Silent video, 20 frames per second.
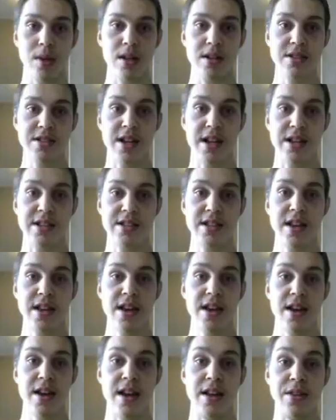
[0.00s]
says,
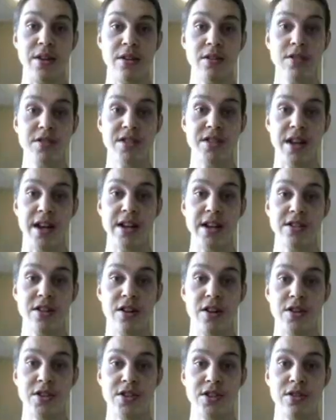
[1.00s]
"In those days
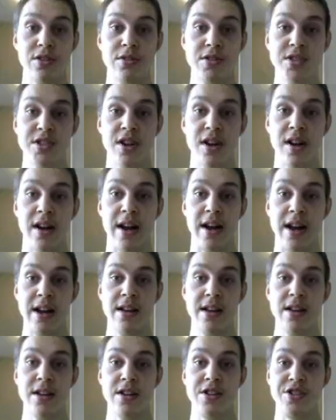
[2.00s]
also saw
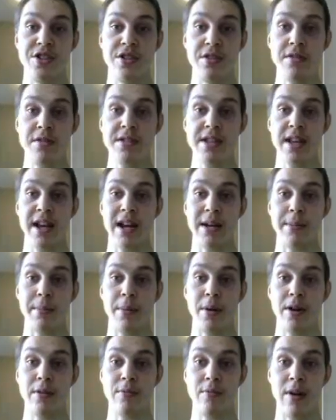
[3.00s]
I Jews that had
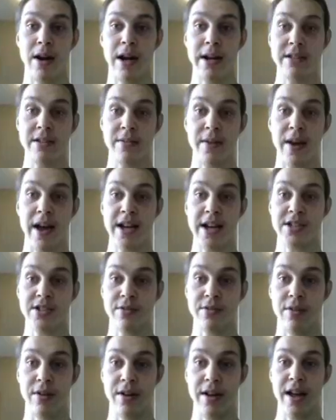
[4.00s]
married wives of
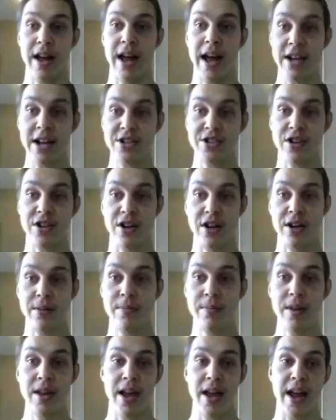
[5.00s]

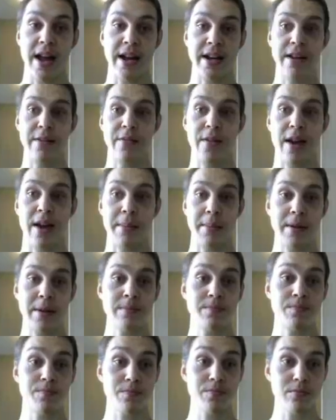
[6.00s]
Ashdod and of
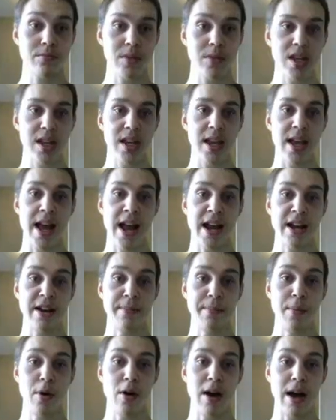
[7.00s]
Ammon and
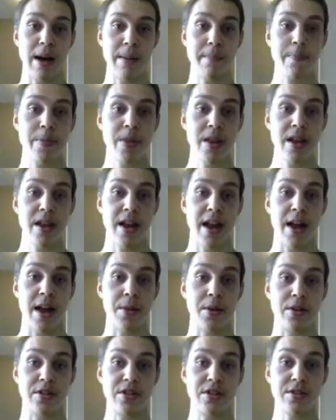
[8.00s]
of Moab,
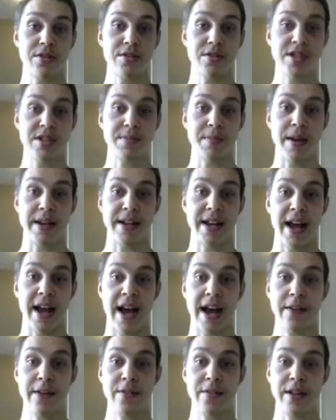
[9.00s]
and their children spake
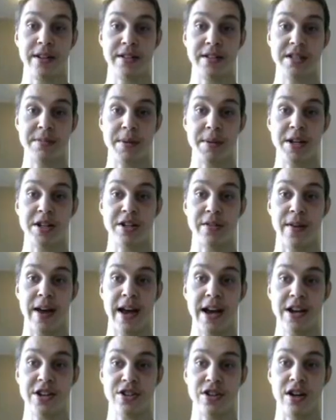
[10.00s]
half in the speech of
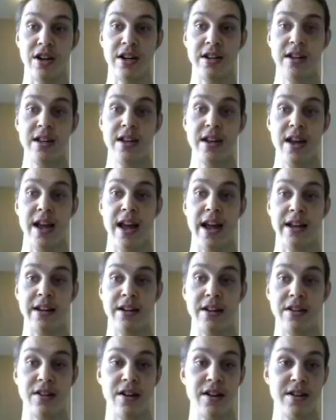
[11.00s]
Ashdod
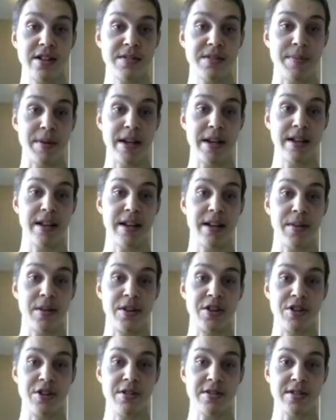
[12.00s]
and could not speak in
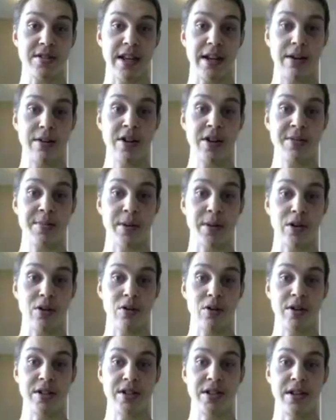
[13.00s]
the Jews' language, but
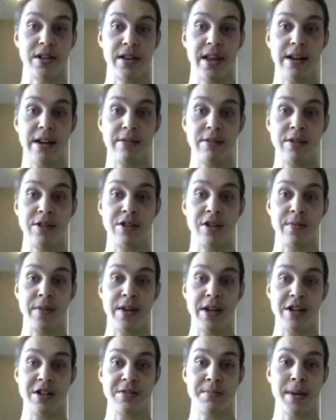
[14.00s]
according to the language of
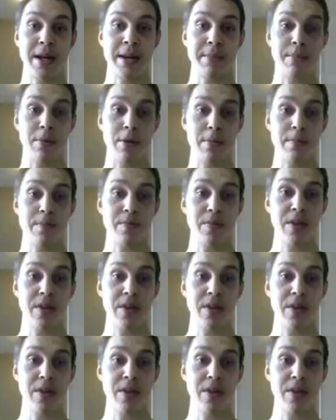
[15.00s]
each people.